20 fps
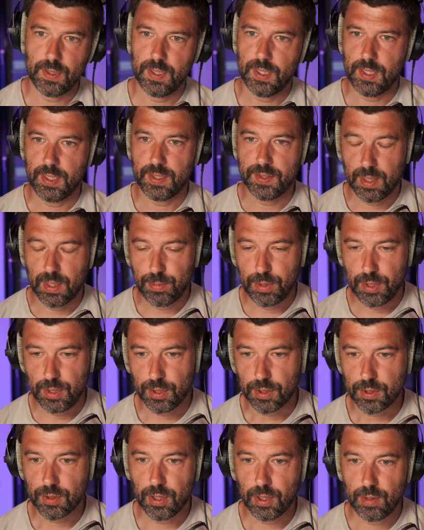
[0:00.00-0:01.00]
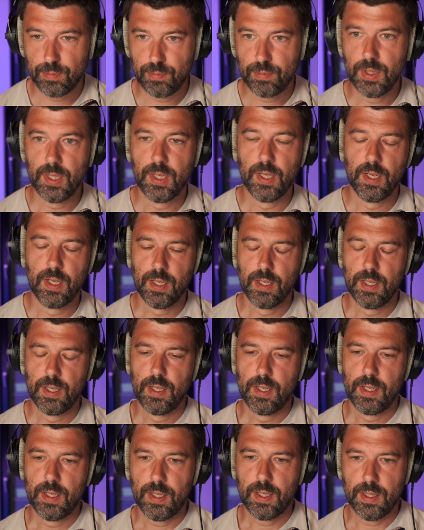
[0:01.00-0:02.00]
at example.com,
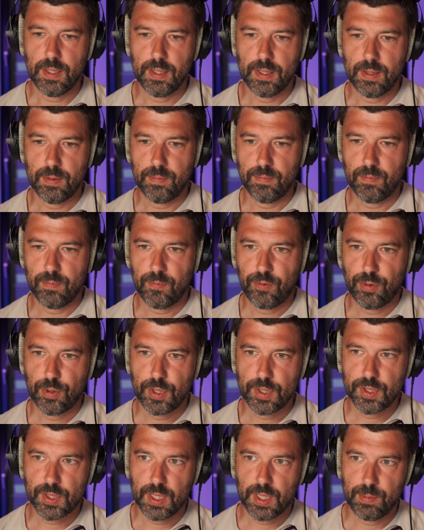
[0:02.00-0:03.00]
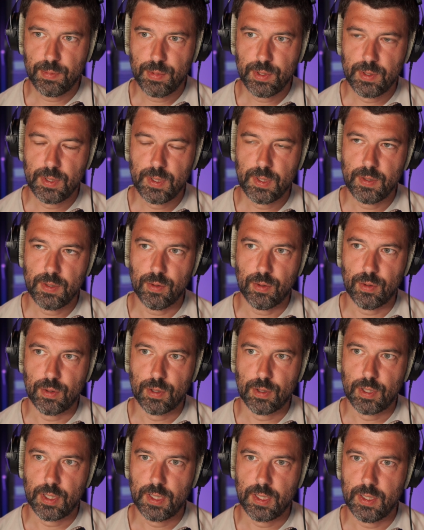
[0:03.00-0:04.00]
for example,
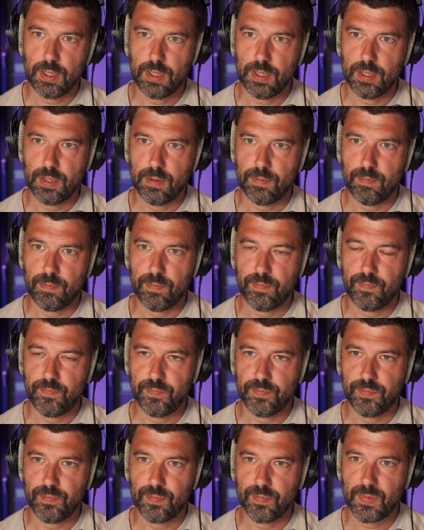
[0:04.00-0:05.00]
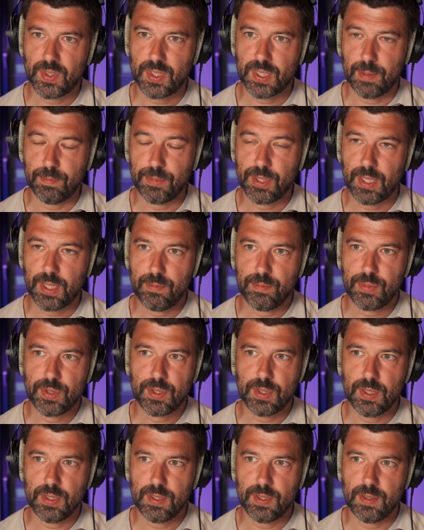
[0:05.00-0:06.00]
or sometimes
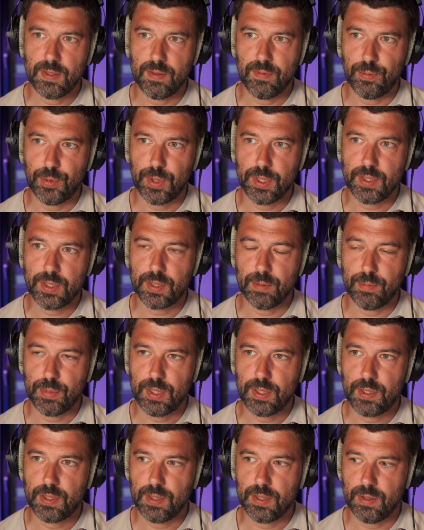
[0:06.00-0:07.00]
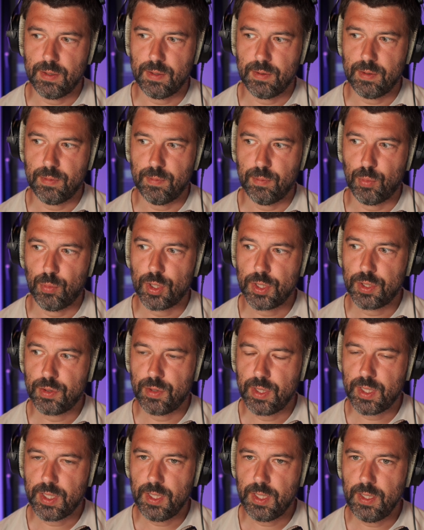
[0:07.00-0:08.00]
when it's a bit more
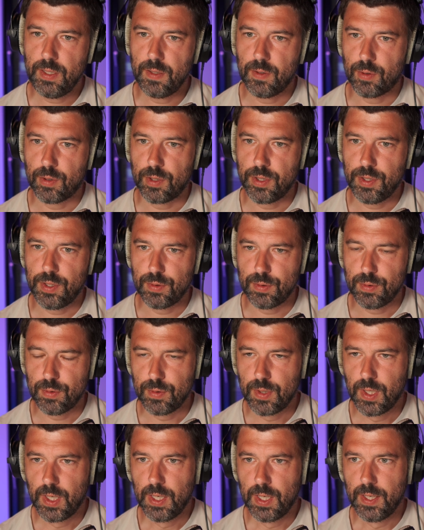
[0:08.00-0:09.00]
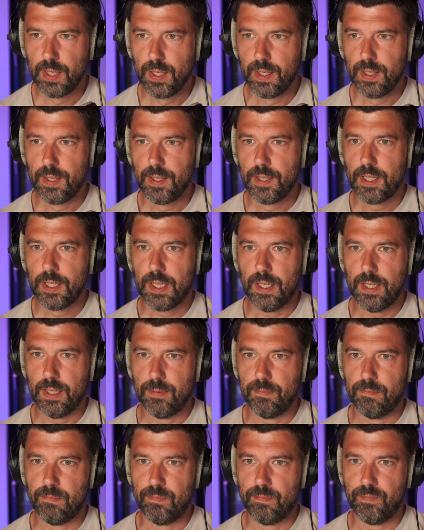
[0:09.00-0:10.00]
tricky, or you
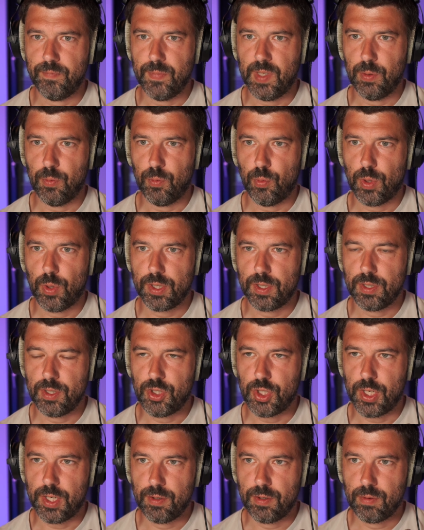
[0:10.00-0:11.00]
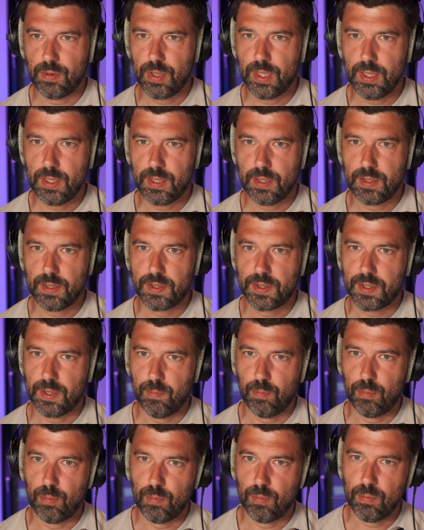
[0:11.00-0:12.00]
want to generate
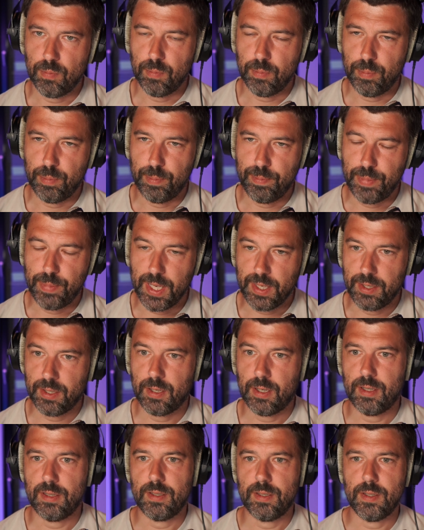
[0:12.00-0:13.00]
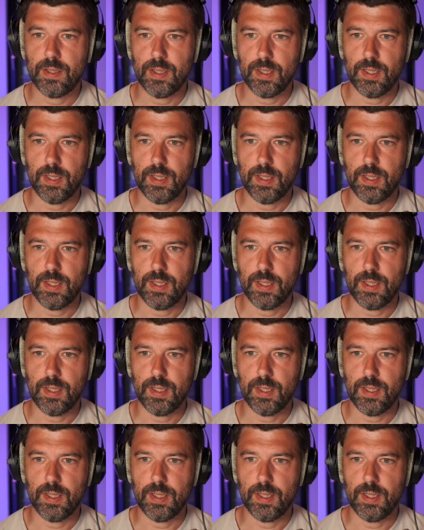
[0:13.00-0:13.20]
some better